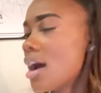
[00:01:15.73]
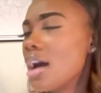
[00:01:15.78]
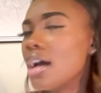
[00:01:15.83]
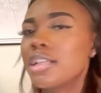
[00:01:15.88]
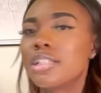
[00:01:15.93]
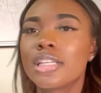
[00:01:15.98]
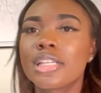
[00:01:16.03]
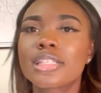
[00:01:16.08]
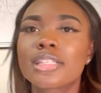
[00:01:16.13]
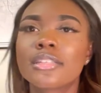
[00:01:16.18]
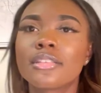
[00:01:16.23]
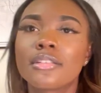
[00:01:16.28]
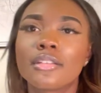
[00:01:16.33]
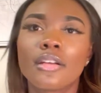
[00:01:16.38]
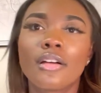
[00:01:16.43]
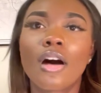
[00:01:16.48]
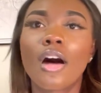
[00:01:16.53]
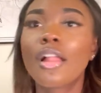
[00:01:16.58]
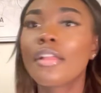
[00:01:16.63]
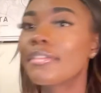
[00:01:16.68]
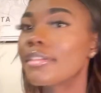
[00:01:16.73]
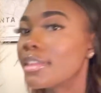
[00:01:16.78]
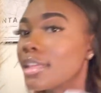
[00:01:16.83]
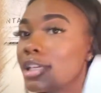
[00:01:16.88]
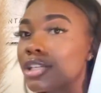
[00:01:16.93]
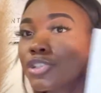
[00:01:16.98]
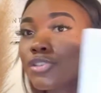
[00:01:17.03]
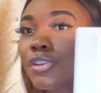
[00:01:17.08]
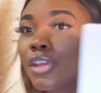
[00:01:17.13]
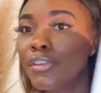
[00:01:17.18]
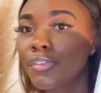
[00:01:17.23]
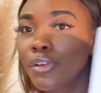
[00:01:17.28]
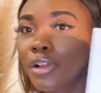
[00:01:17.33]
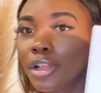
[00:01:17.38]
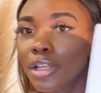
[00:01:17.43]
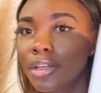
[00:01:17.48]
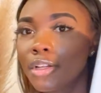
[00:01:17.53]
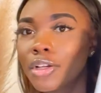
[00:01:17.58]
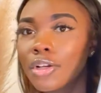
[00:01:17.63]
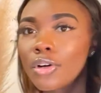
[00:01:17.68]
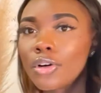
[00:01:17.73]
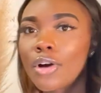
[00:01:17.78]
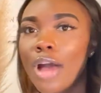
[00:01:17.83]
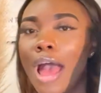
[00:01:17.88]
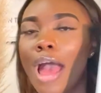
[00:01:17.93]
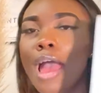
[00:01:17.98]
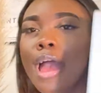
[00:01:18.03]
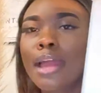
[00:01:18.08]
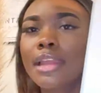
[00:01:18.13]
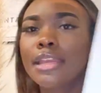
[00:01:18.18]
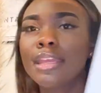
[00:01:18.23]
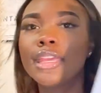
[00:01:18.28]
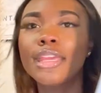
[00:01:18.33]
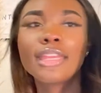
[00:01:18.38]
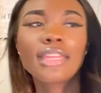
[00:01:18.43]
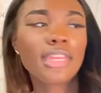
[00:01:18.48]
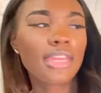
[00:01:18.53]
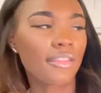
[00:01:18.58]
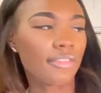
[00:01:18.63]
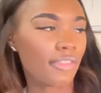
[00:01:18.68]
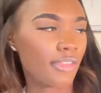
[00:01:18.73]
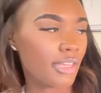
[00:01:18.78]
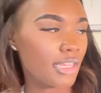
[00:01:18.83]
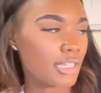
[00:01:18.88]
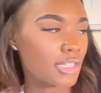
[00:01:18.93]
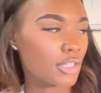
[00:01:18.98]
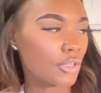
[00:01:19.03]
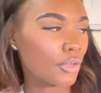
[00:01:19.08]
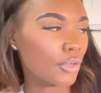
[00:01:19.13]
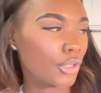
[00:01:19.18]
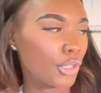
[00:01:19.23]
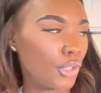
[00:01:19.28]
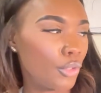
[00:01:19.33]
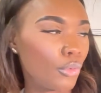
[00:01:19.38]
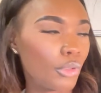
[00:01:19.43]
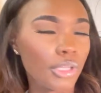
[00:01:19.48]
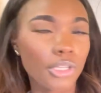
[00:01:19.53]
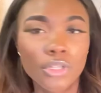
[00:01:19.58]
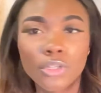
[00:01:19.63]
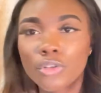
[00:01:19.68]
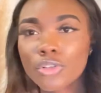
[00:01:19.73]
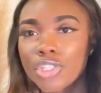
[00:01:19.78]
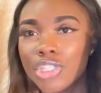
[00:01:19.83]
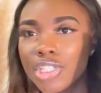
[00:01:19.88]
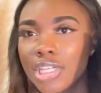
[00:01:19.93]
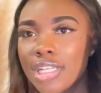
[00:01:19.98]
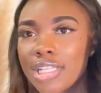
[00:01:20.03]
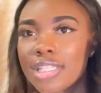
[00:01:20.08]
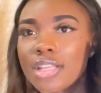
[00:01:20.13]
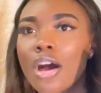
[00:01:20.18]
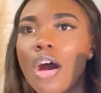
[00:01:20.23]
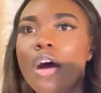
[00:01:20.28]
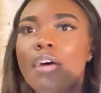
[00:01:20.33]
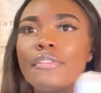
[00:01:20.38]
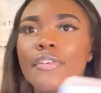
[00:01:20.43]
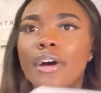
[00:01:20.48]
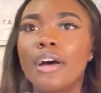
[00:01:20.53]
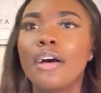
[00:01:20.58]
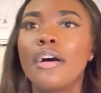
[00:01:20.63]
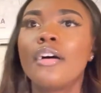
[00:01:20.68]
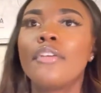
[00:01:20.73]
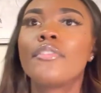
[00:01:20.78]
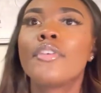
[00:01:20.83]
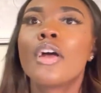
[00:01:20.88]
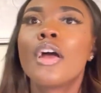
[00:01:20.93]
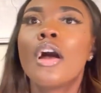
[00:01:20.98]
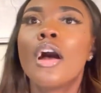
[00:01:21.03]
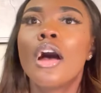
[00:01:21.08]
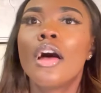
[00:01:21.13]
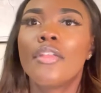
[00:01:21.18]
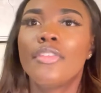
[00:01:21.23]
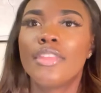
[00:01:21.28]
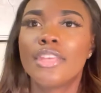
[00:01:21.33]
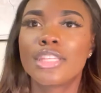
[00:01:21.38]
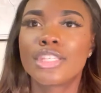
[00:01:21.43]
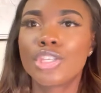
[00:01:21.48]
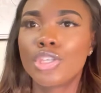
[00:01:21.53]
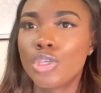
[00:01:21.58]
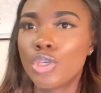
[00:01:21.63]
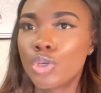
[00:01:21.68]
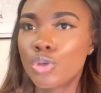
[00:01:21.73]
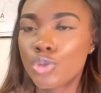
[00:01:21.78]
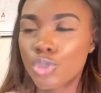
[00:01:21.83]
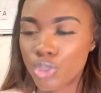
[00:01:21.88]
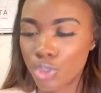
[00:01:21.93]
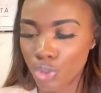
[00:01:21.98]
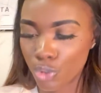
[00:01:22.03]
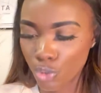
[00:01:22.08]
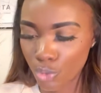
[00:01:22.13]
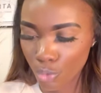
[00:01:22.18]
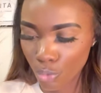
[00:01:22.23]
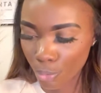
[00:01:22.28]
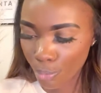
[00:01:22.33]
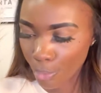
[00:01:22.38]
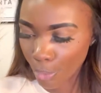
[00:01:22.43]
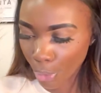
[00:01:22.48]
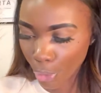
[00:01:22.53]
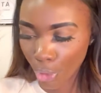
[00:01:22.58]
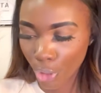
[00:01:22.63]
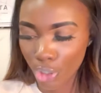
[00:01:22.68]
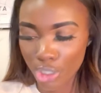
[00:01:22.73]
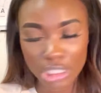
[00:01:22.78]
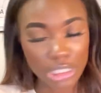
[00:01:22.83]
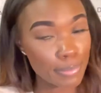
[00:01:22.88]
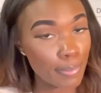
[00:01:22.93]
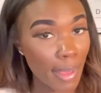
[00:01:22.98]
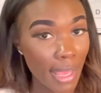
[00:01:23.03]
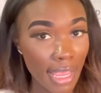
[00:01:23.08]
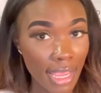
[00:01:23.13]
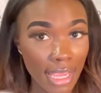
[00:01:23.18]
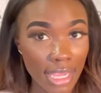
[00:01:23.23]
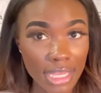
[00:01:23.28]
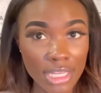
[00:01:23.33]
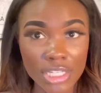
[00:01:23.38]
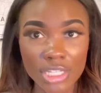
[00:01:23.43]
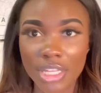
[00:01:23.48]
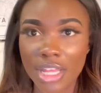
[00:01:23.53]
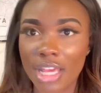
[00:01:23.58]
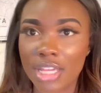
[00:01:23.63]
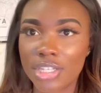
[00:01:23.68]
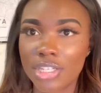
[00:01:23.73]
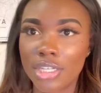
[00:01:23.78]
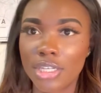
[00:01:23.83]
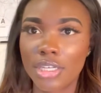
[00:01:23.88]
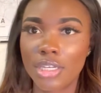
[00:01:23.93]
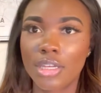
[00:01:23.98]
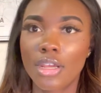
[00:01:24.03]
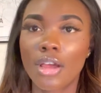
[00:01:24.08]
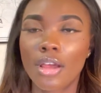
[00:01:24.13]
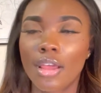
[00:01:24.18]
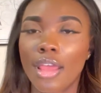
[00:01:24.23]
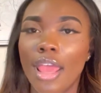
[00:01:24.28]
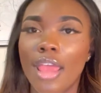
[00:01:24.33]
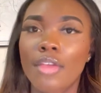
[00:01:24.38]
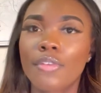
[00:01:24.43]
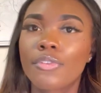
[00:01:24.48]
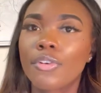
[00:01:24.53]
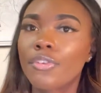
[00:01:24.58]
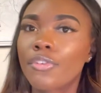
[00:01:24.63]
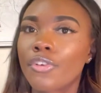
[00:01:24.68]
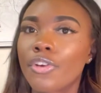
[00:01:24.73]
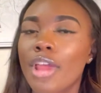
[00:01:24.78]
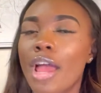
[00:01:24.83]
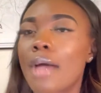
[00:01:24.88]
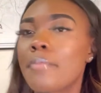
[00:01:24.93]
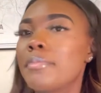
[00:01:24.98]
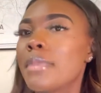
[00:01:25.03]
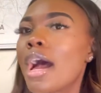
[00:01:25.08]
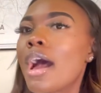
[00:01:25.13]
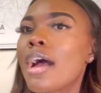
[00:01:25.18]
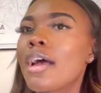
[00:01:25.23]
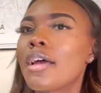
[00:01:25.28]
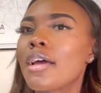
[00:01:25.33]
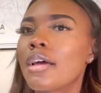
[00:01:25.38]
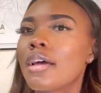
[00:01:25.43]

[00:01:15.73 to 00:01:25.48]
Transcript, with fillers: just all the things you need for clinical. I did get these little cute clinical sheets off of this YouTuber's page that she gave for free. I'm not